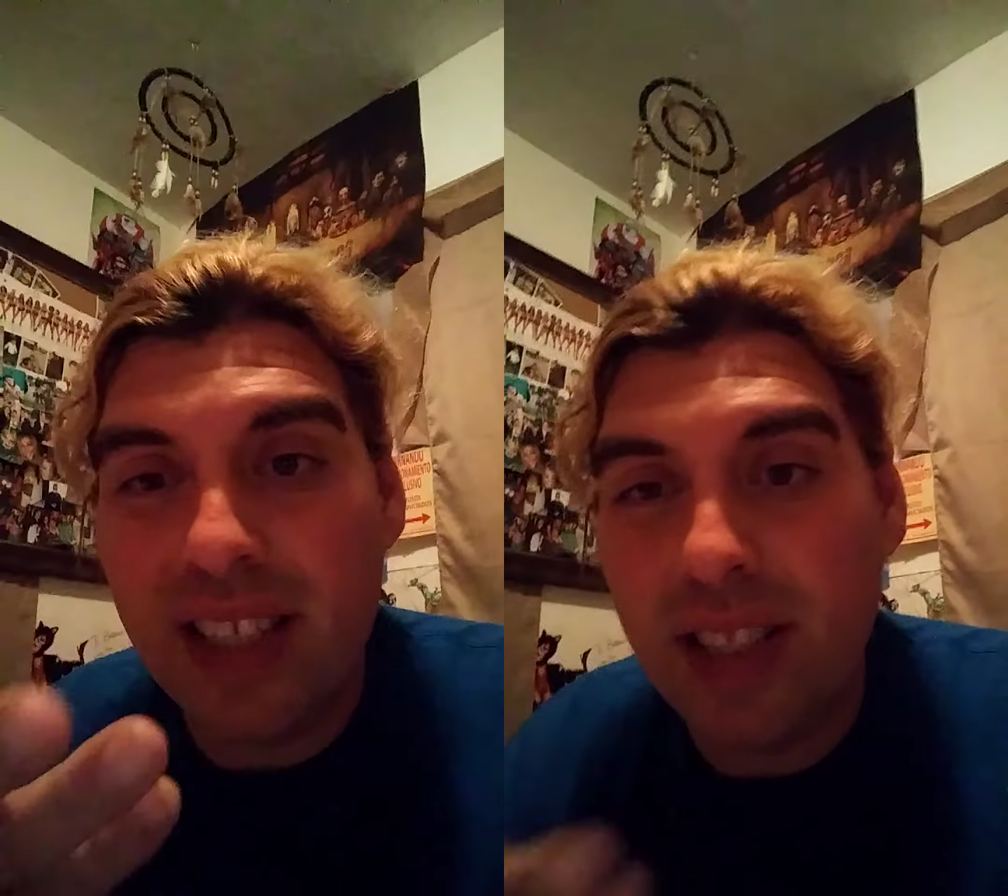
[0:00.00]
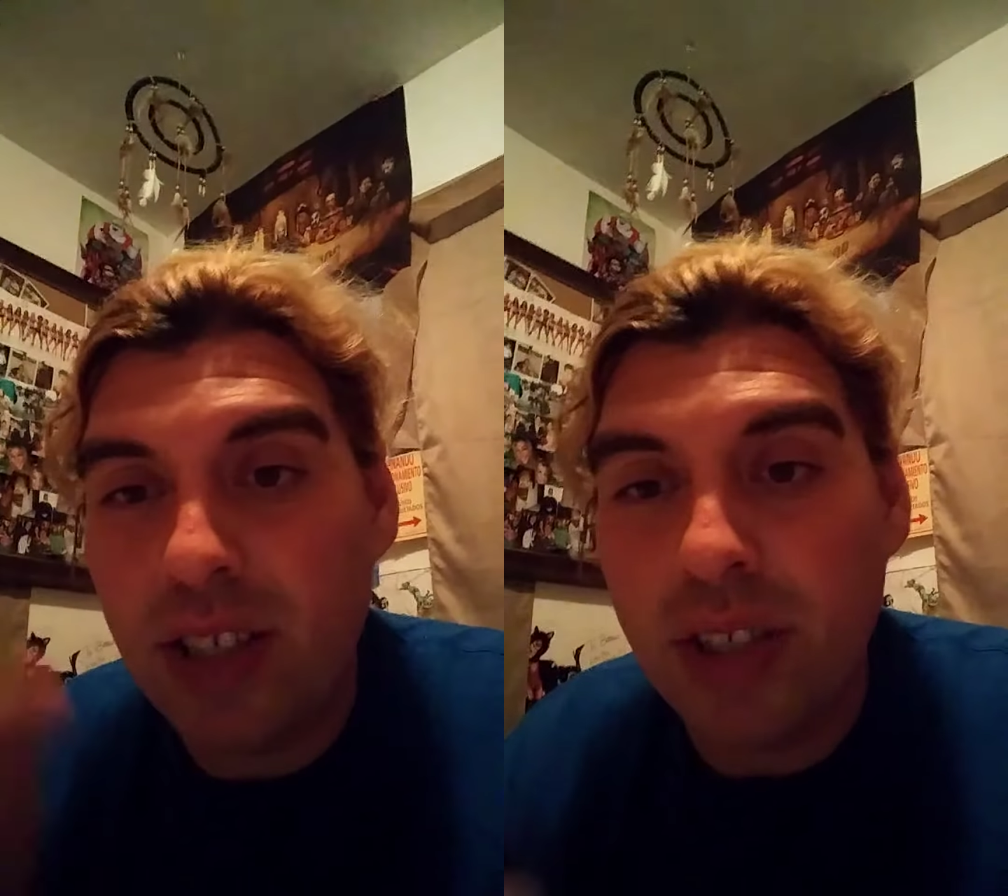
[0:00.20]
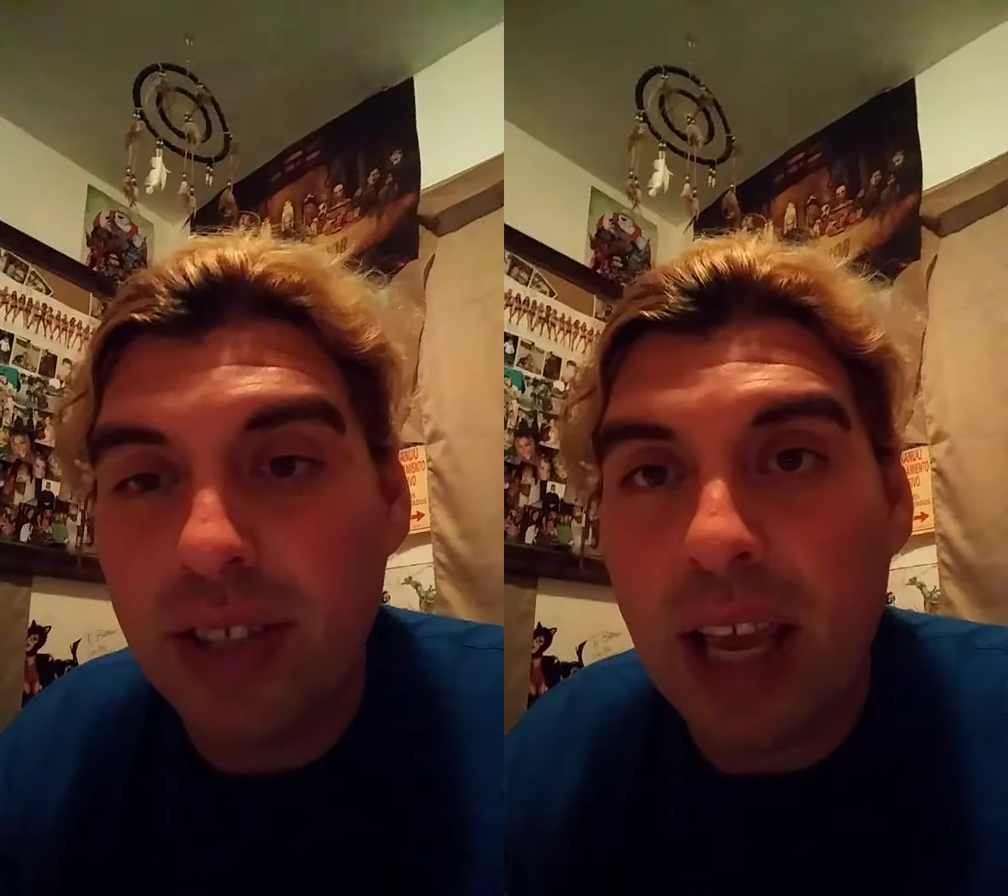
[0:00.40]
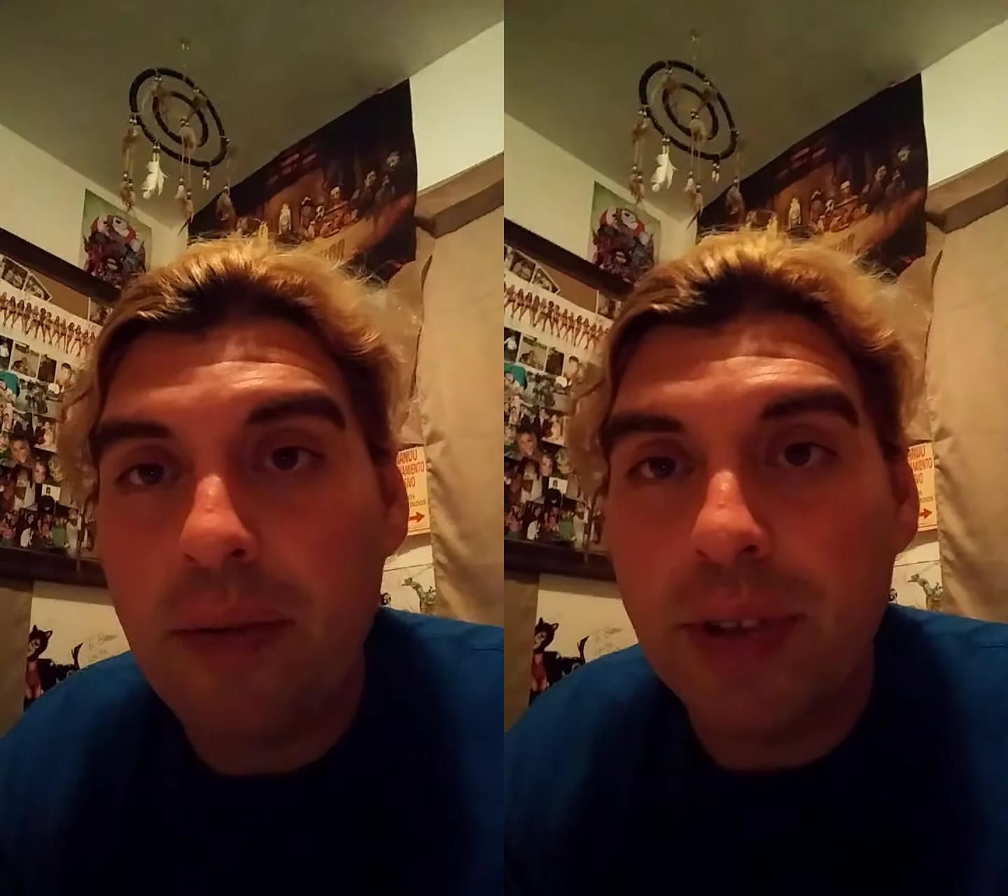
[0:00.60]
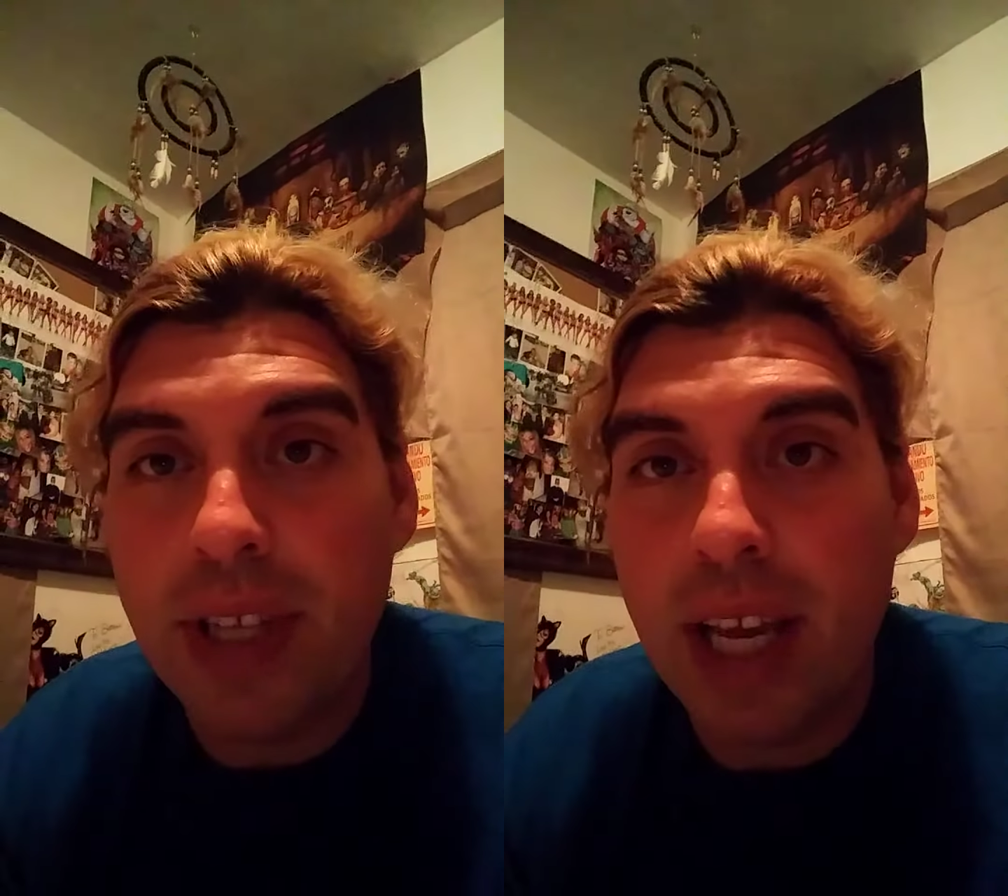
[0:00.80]
is just getting
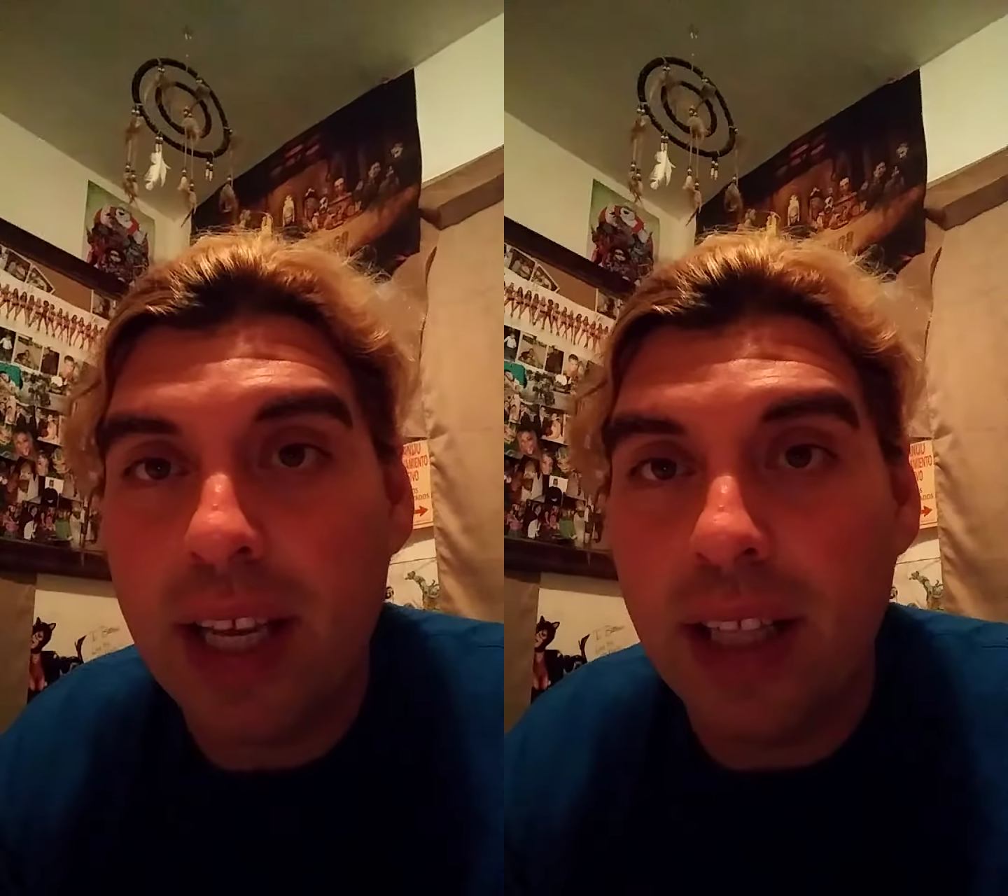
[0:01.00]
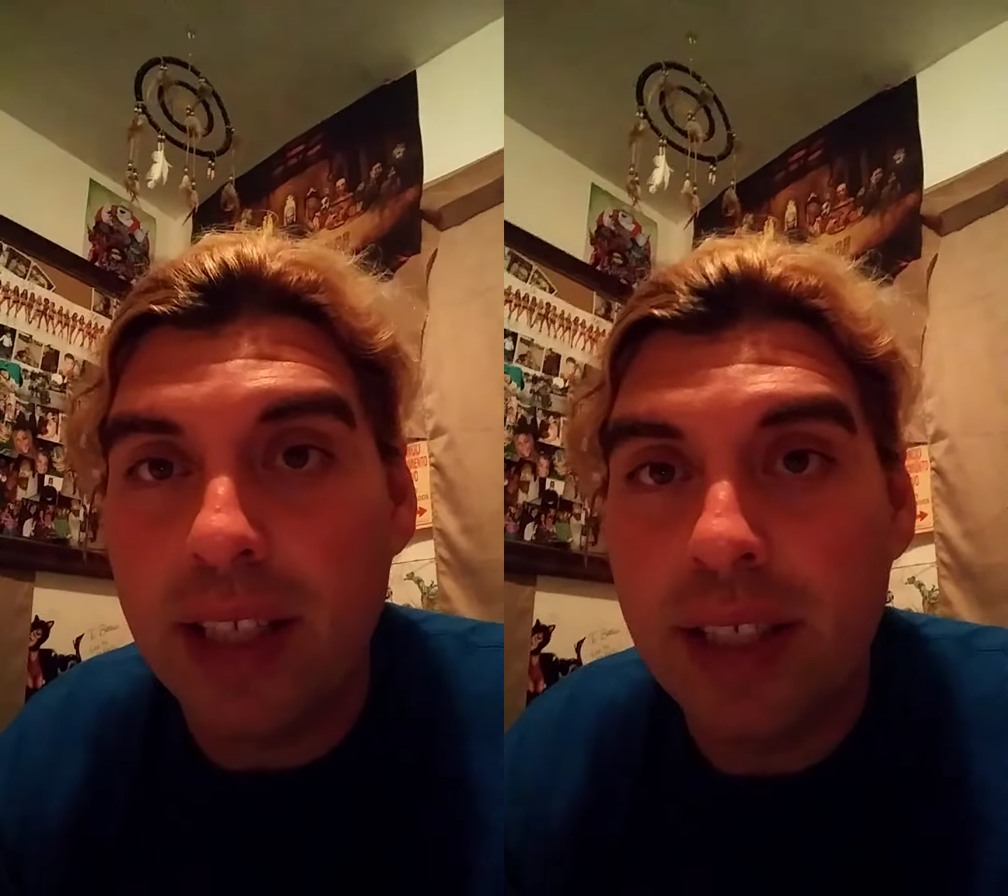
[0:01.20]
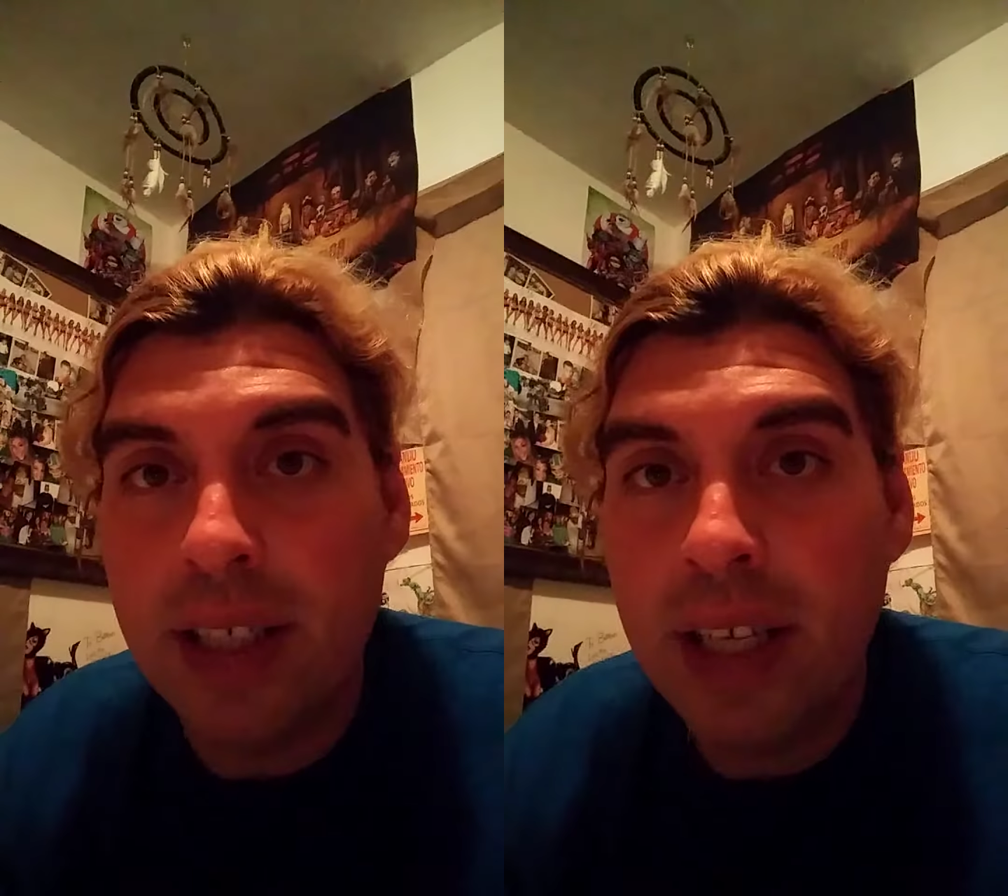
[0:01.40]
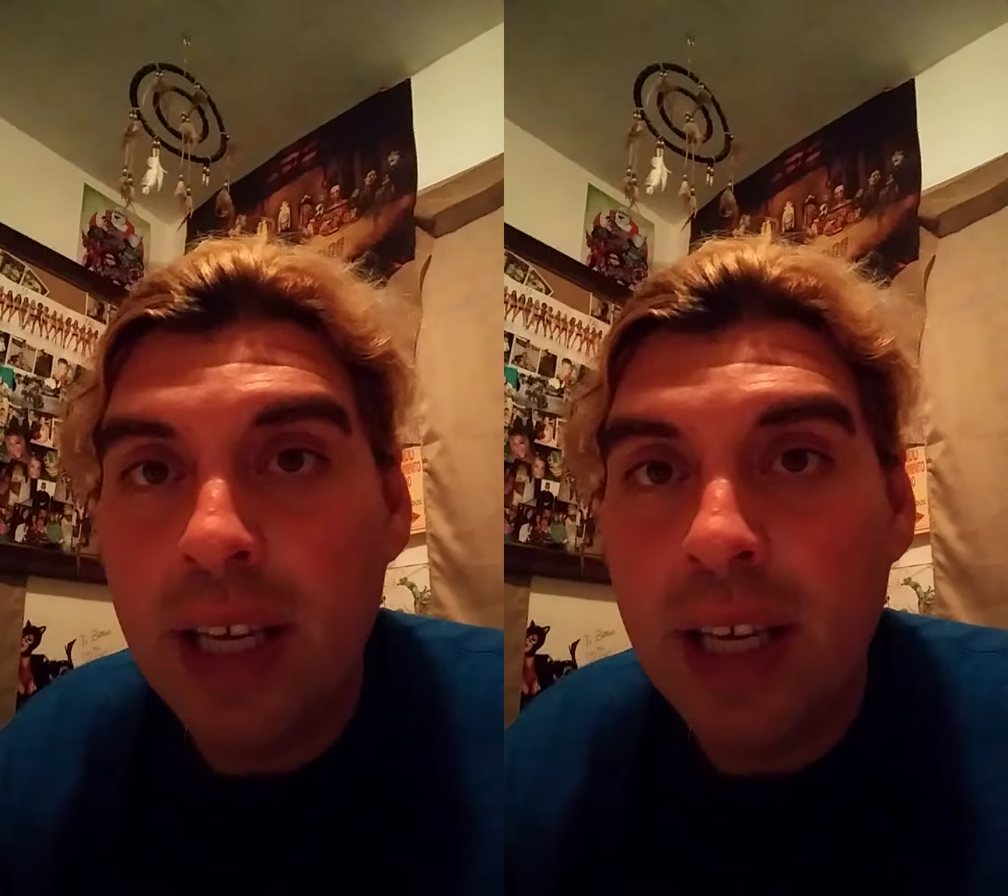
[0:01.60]
ridiculous.